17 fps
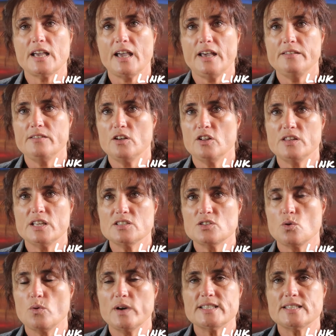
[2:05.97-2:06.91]
and
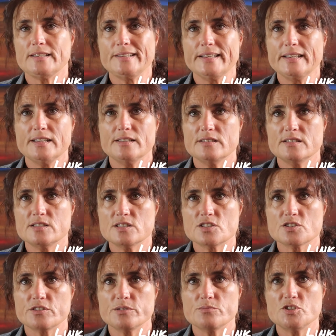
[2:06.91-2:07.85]
there's always a link in the
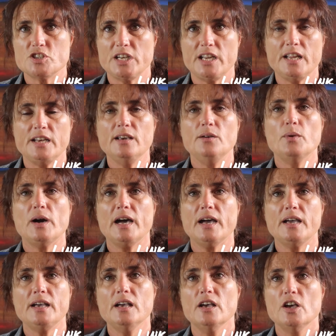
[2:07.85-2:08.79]
description
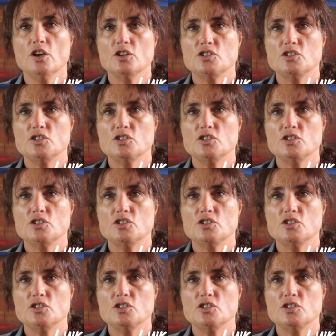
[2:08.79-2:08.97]
anyway,